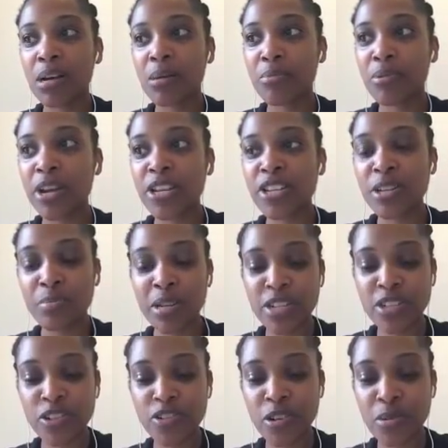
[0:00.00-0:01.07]

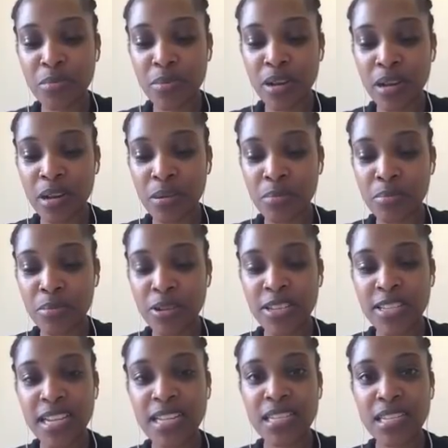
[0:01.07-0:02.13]
Patient
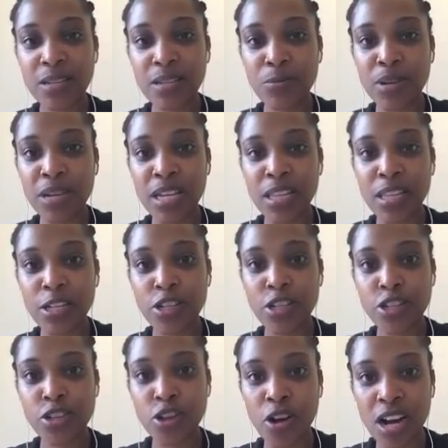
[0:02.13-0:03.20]
presents with
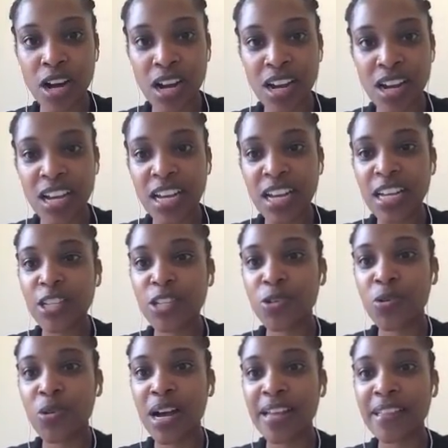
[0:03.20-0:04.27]
shock.
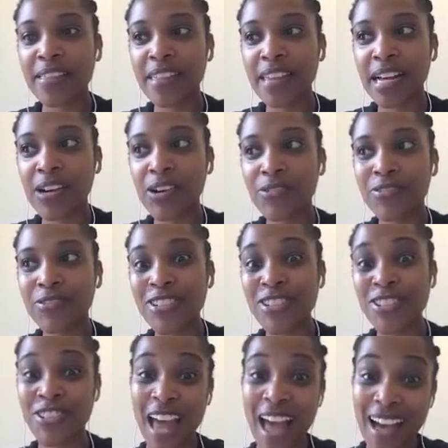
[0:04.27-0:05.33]
So I think of
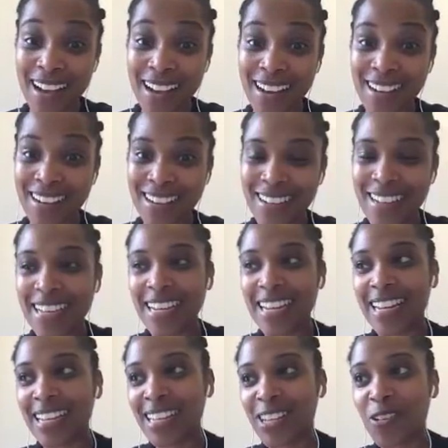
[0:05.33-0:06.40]
shock,
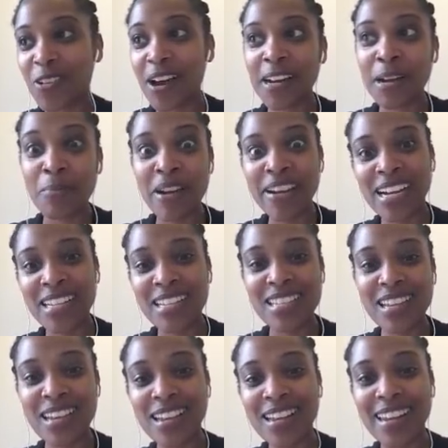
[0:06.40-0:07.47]
like, an American
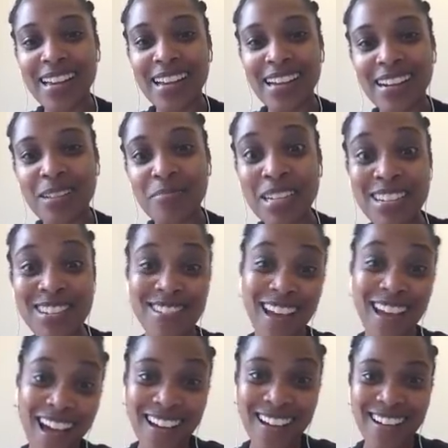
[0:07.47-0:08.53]
saying it like I'm in
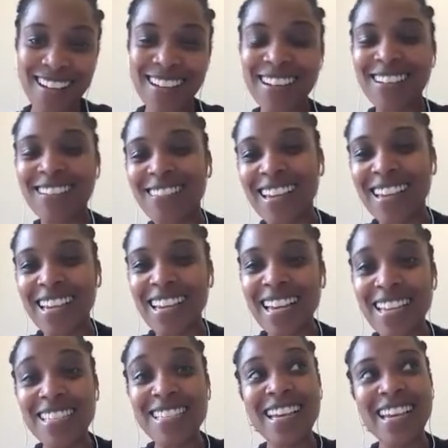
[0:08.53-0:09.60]
shock, okay?
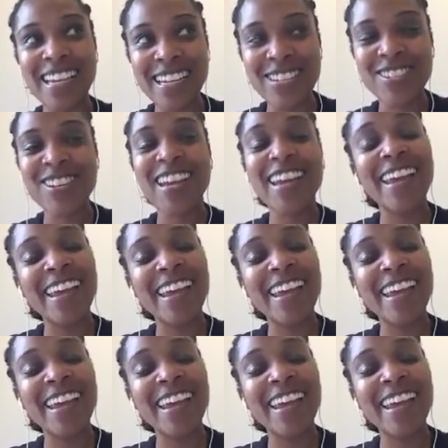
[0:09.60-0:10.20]
SHACK.